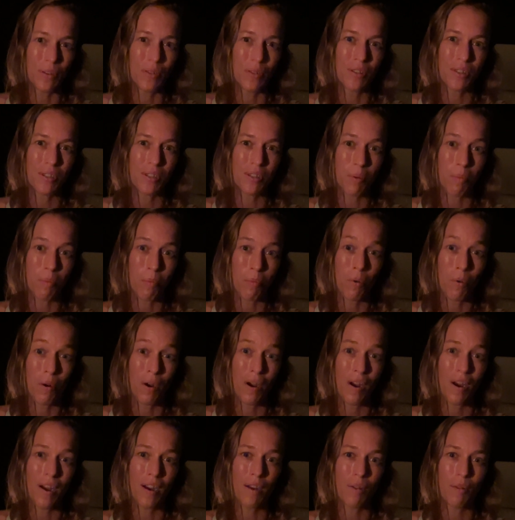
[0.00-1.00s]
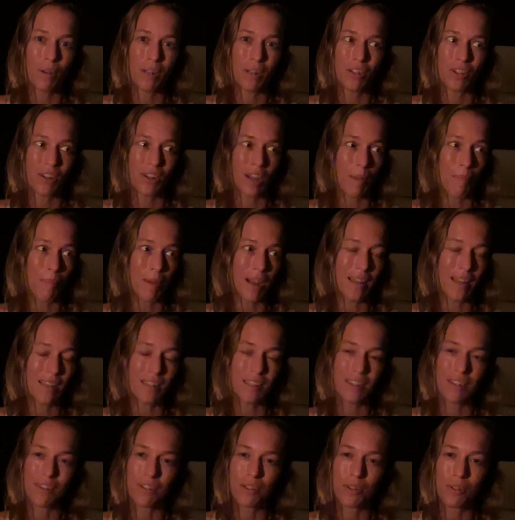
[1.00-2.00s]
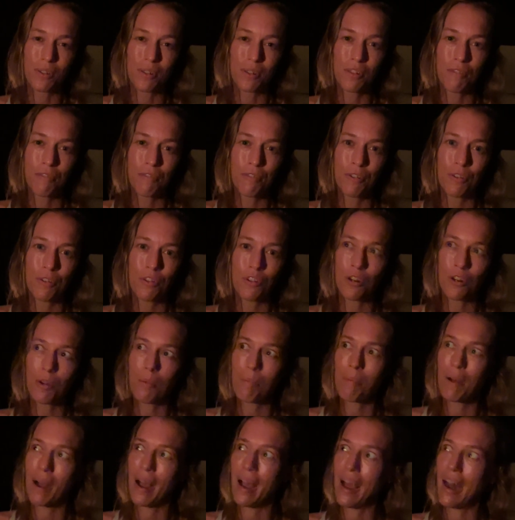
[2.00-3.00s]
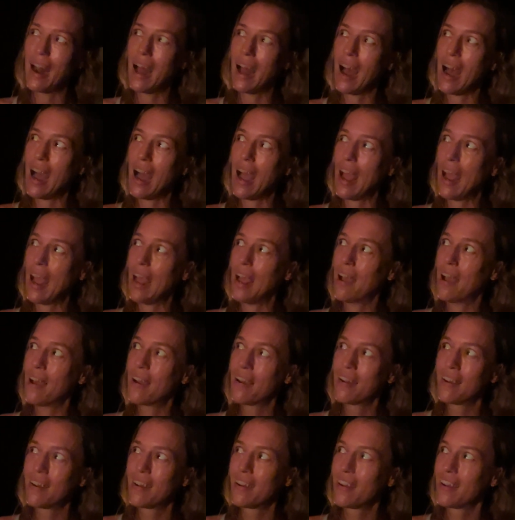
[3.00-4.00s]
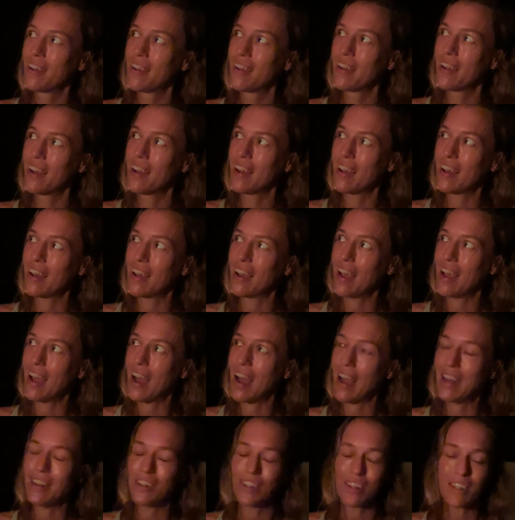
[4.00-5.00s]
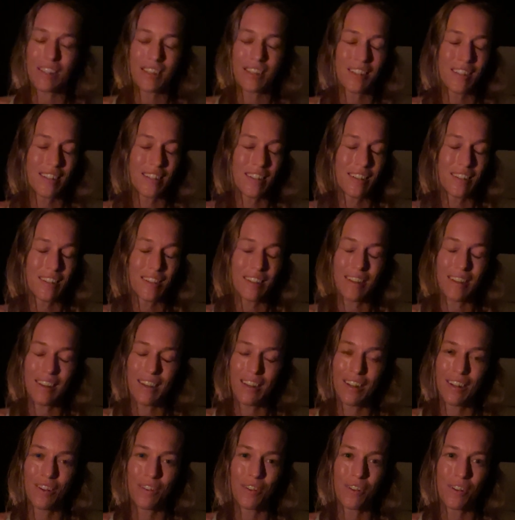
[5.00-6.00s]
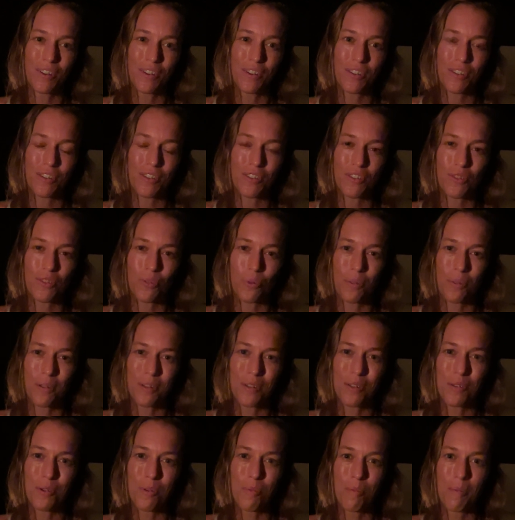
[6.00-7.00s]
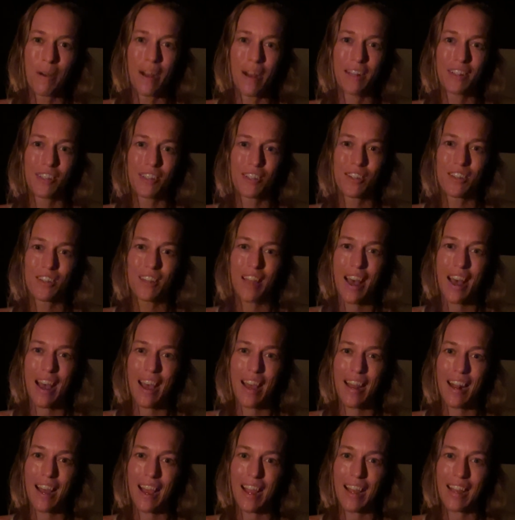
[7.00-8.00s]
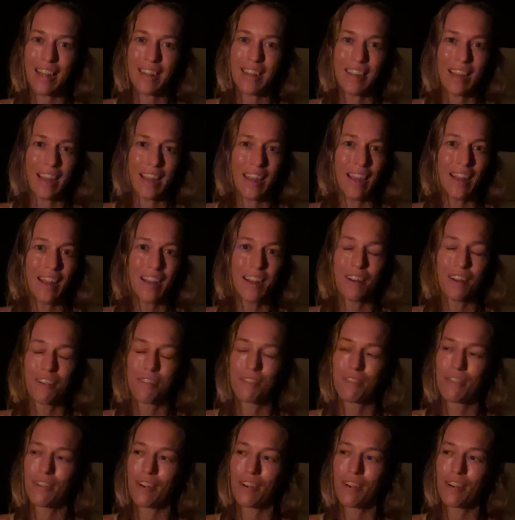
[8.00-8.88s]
some work, which I might still do in the future, but I just, you know, there's just only so much that I can take of